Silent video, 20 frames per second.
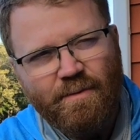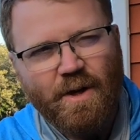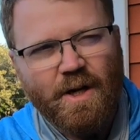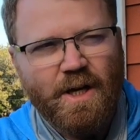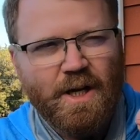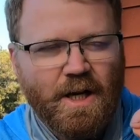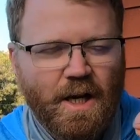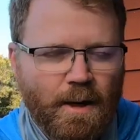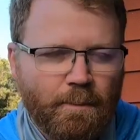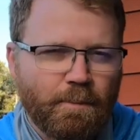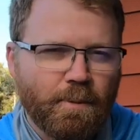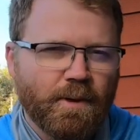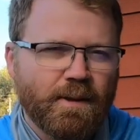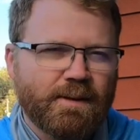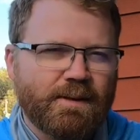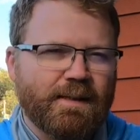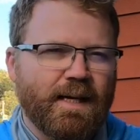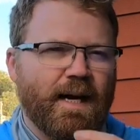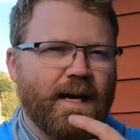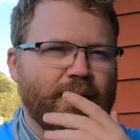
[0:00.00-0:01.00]
a couple
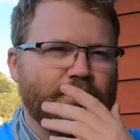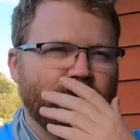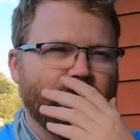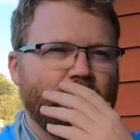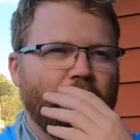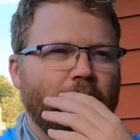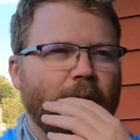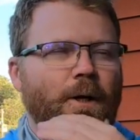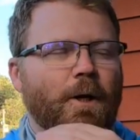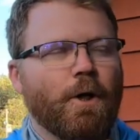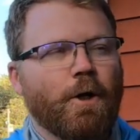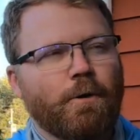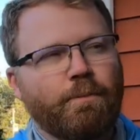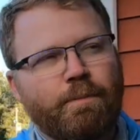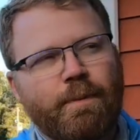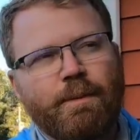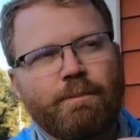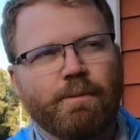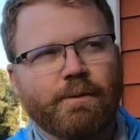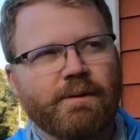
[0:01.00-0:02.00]
of times heard
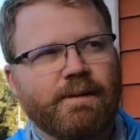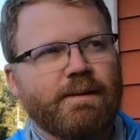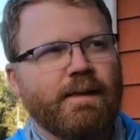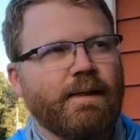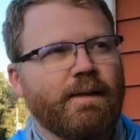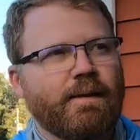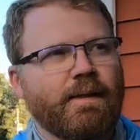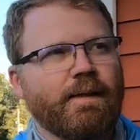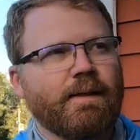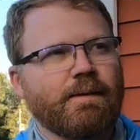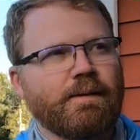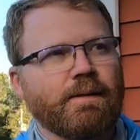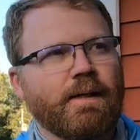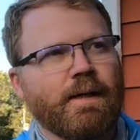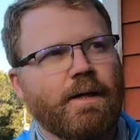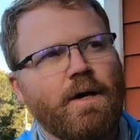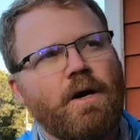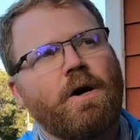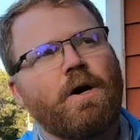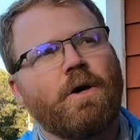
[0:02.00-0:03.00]
people say things
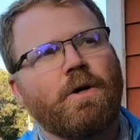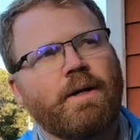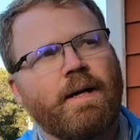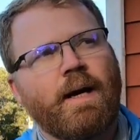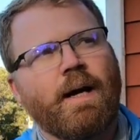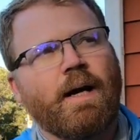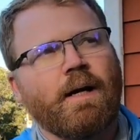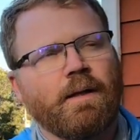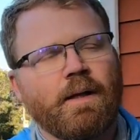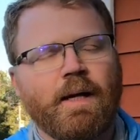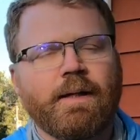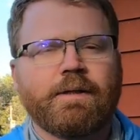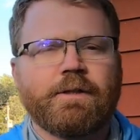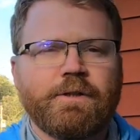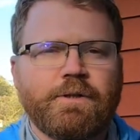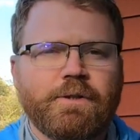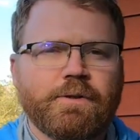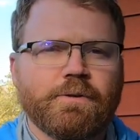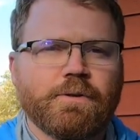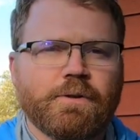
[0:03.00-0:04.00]
like, oh yeah, I like to
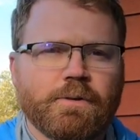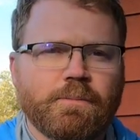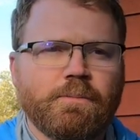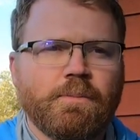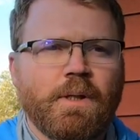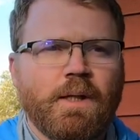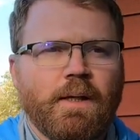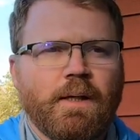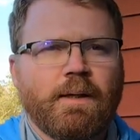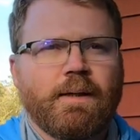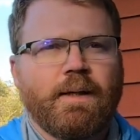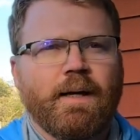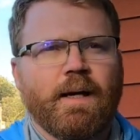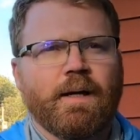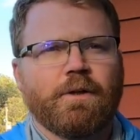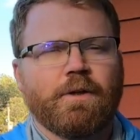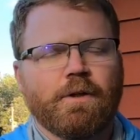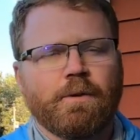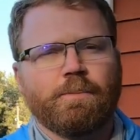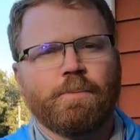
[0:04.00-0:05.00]
use them.
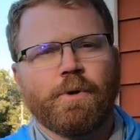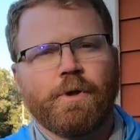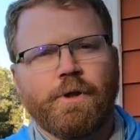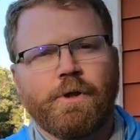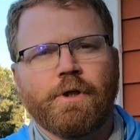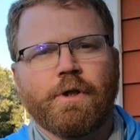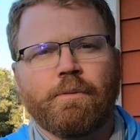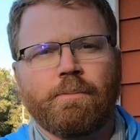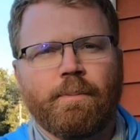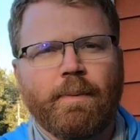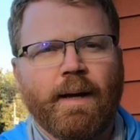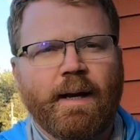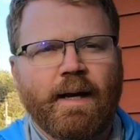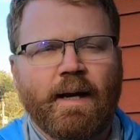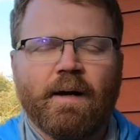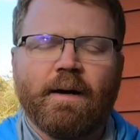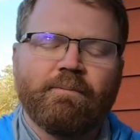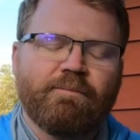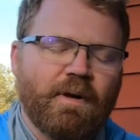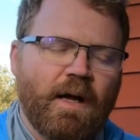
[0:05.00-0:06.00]
Yeah, they're a pretty good bait.
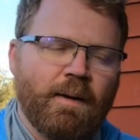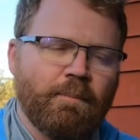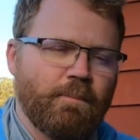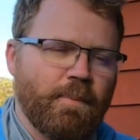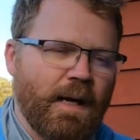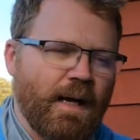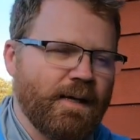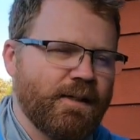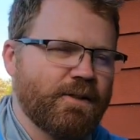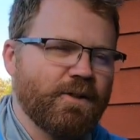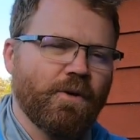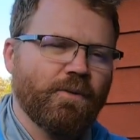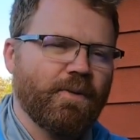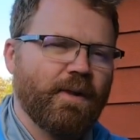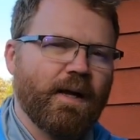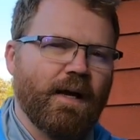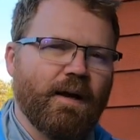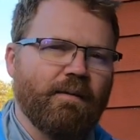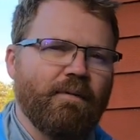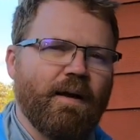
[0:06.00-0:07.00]
But I don't
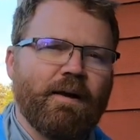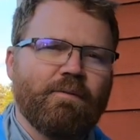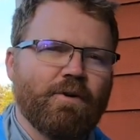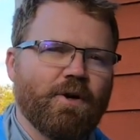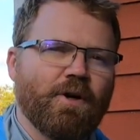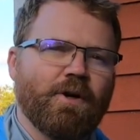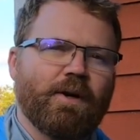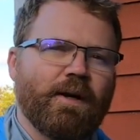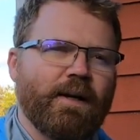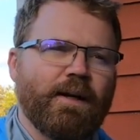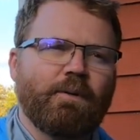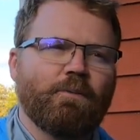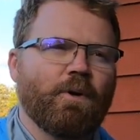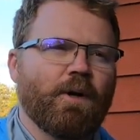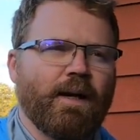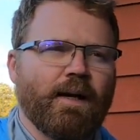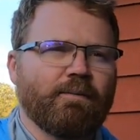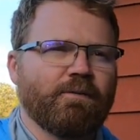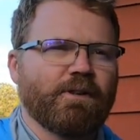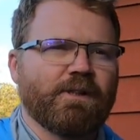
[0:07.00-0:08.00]
think I've ever heard
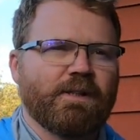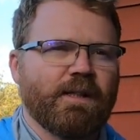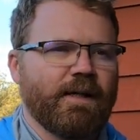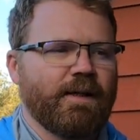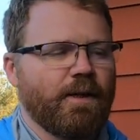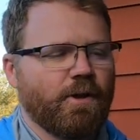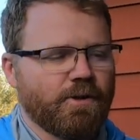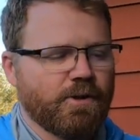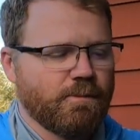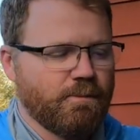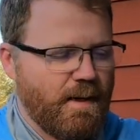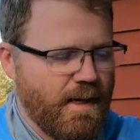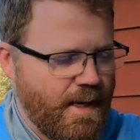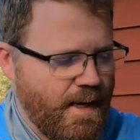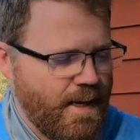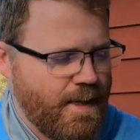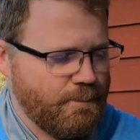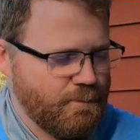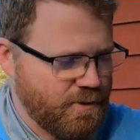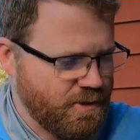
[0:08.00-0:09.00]
anyone ever say those are my
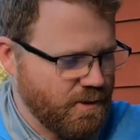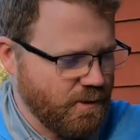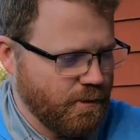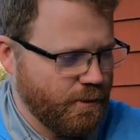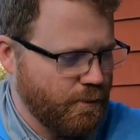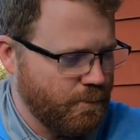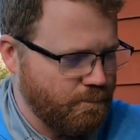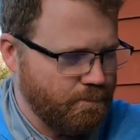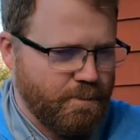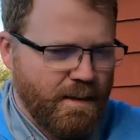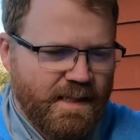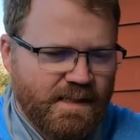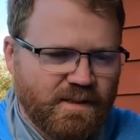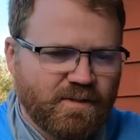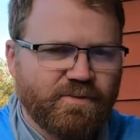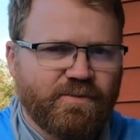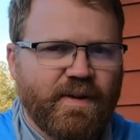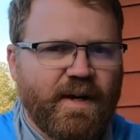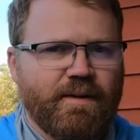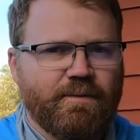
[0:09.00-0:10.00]
absolute
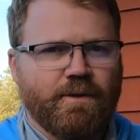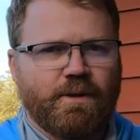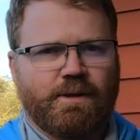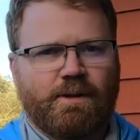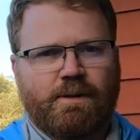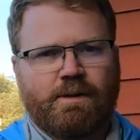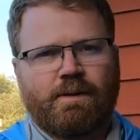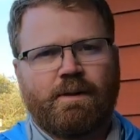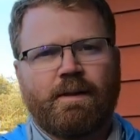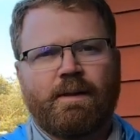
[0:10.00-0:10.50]
best favorites.